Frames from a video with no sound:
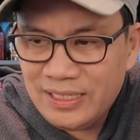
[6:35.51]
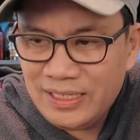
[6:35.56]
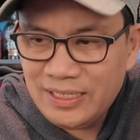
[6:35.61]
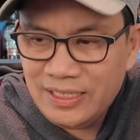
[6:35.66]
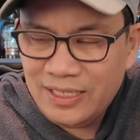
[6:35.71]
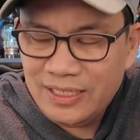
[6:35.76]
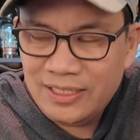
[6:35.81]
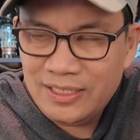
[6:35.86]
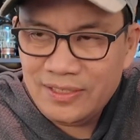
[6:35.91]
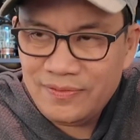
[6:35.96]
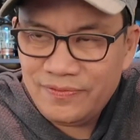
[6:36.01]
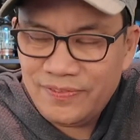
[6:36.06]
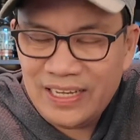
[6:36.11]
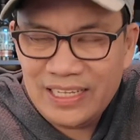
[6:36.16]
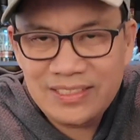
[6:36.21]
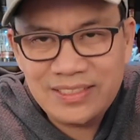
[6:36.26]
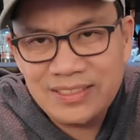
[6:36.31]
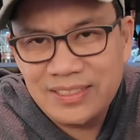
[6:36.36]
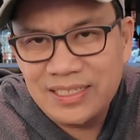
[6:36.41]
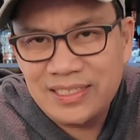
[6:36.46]
He
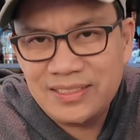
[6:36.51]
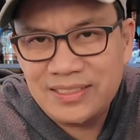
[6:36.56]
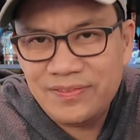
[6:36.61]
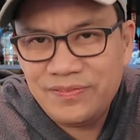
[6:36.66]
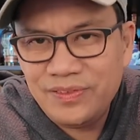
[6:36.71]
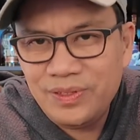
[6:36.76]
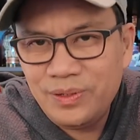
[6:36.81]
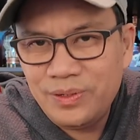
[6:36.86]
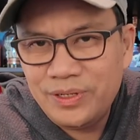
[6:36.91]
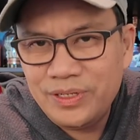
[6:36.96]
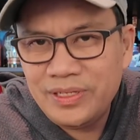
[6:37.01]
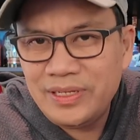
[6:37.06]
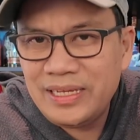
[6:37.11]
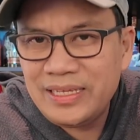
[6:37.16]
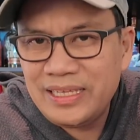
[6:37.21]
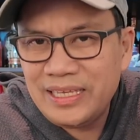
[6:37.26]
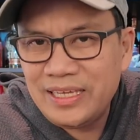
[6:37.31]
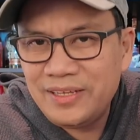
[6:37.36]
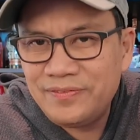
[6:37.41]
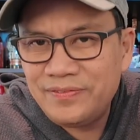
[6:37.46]
finds things in Florida I
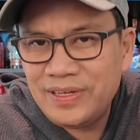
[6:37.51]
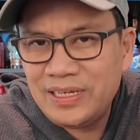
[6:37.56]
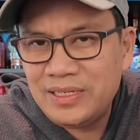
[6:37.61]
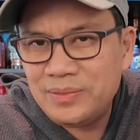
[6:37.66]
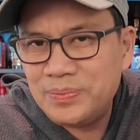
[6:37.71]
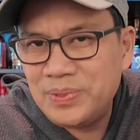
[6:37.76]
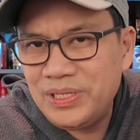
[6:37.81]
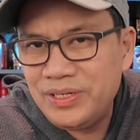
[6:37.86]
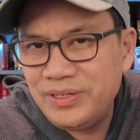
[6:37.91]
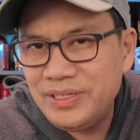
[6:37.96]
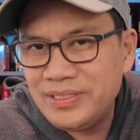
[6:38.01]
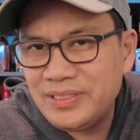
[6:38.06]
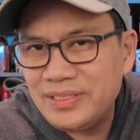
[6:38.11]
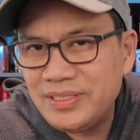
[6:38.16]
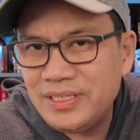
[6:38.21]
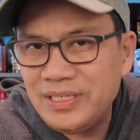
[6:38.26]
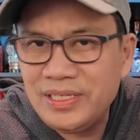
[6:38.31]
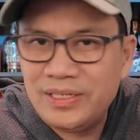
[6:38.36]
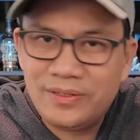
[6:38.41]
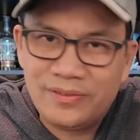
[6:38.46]
can't find up here
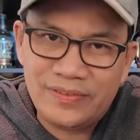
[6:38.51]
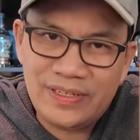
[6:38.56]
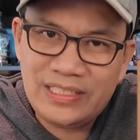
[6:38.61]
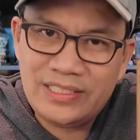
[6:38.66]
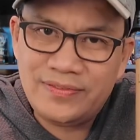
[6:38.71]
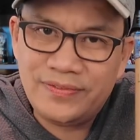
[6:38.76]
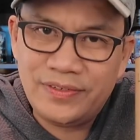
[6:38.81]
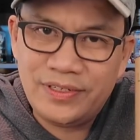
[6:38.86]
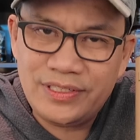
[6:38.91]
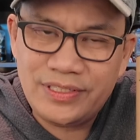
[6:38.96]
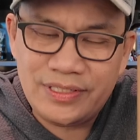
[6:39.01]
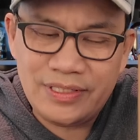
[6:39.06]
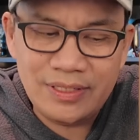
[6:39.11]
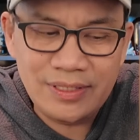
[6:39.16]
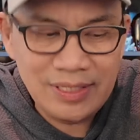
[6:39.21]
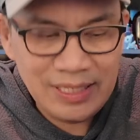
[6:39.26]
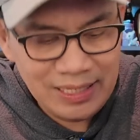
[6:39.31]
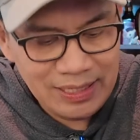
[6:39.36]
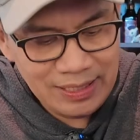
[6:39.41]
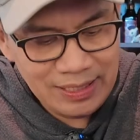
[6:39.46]
easily, or vice versa.